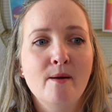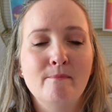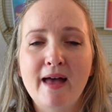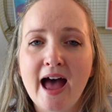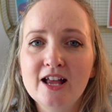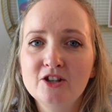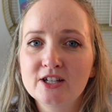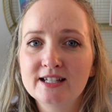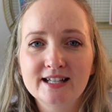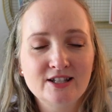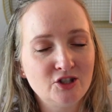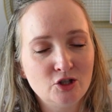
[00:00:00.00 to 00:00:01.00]
MASH is
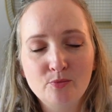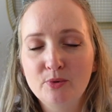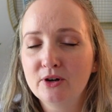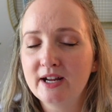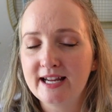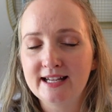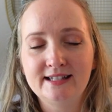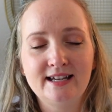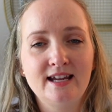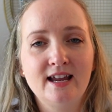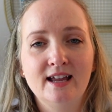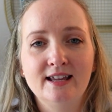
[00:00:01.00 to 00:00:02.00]
a super
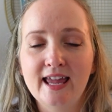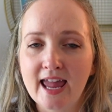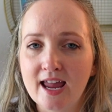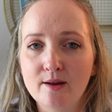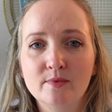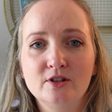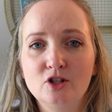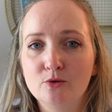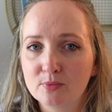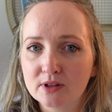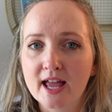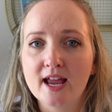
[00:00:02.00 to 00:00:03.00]
easy game to
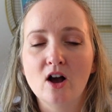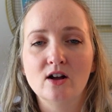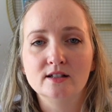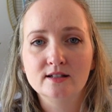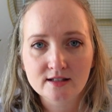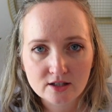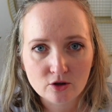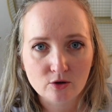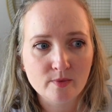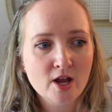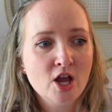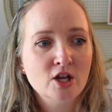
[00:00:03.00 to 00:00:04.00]
play on
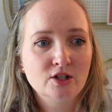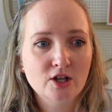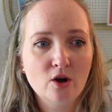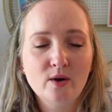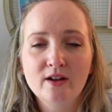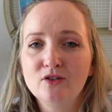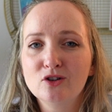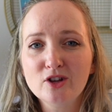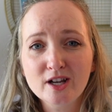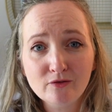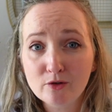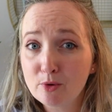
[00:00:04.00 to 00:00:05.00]
Zoom. So if you're
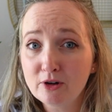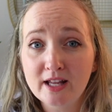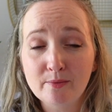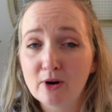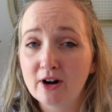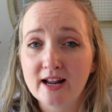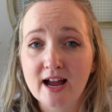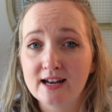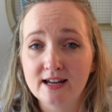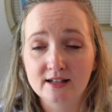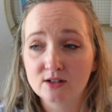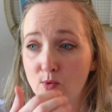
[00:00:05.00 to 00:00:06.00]
looking for birthday party
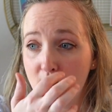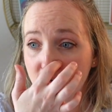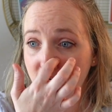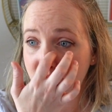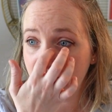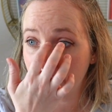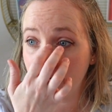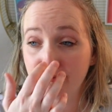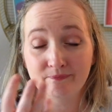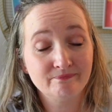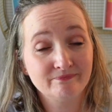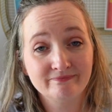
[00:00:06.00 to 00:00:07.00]
ideas while you're here,
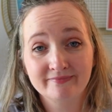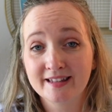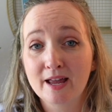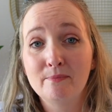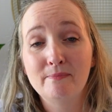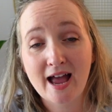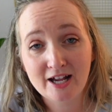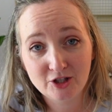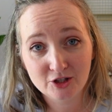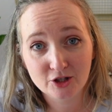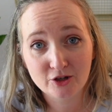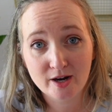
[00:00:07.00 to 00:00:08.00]
MASH
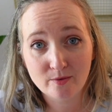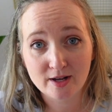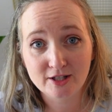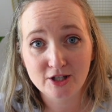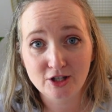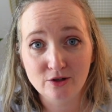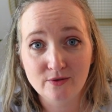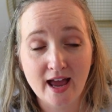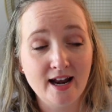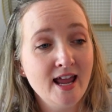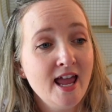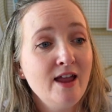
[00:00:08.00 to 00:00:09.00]
is a great one to do
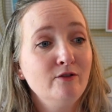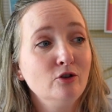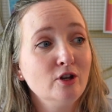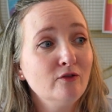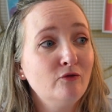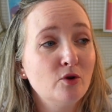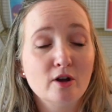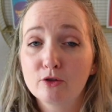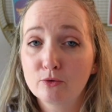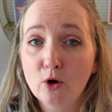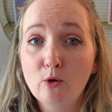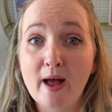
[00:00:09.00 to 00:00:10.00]
that. If you're looking for a
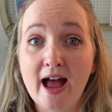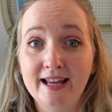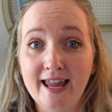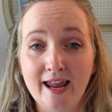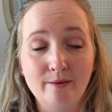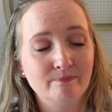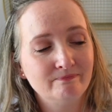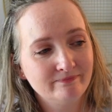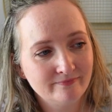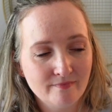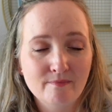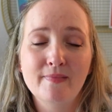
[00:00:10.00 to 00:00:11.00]
throwback game,
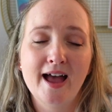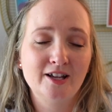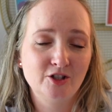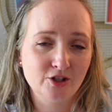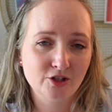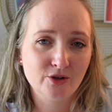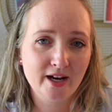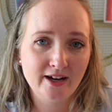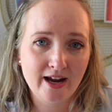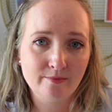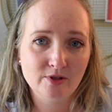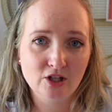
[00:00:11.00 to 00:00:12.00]
MASH is a great
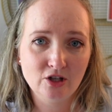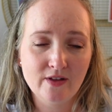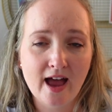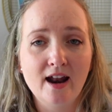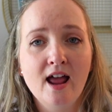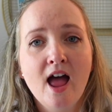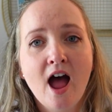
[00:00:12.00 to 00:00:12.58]
game to do that.